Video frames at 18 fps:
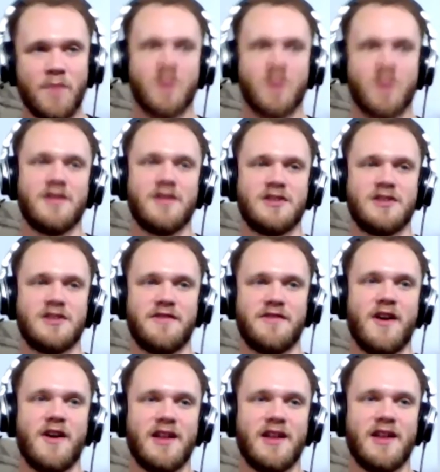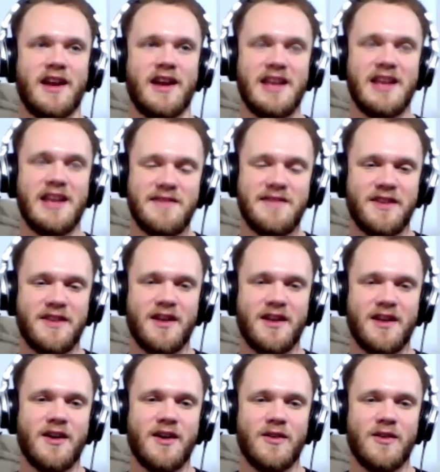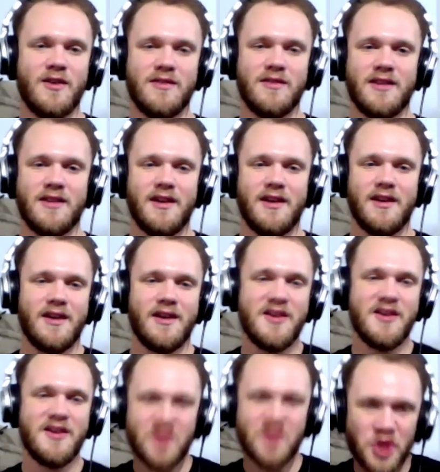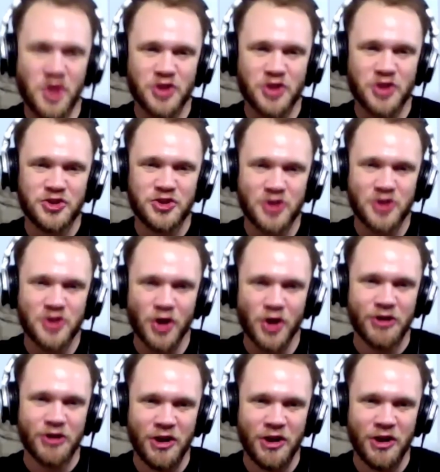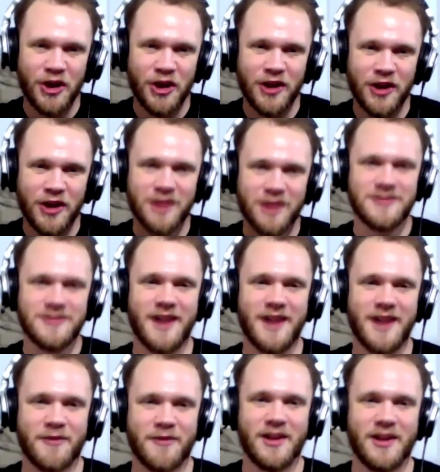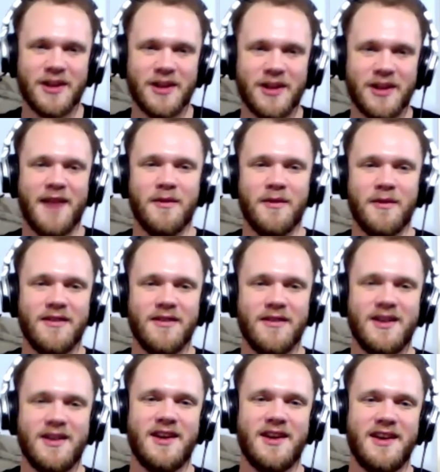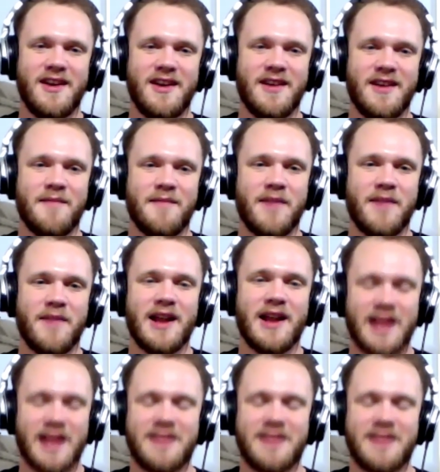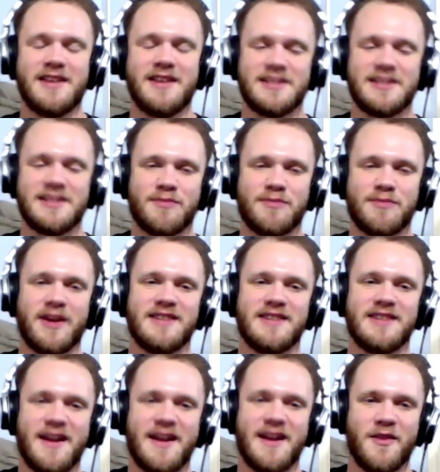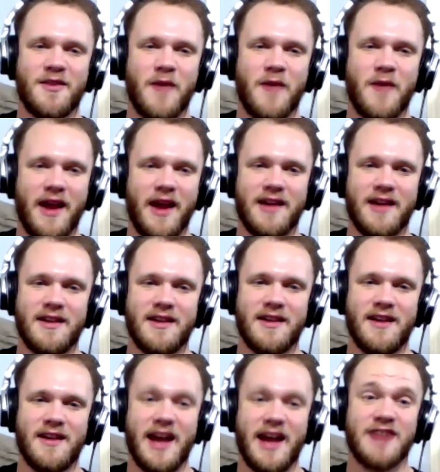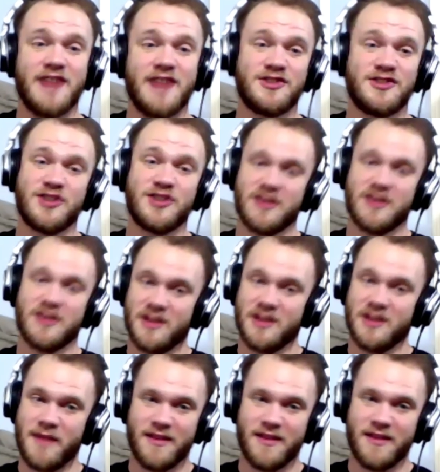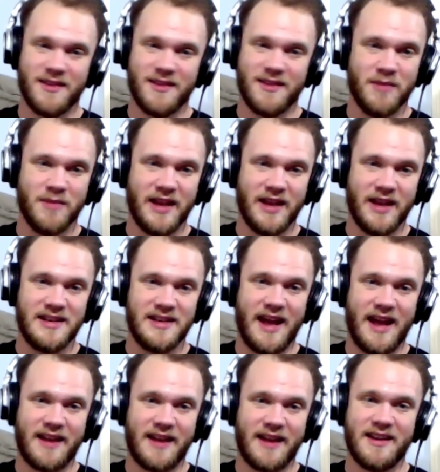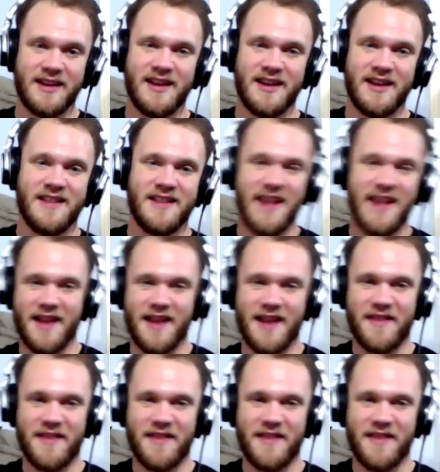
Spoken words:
than the Safari Land, even though if it gets dirt in it, it's not reliable. But I like that it springs out of the way. And it's certainly better than the Blade Tech. That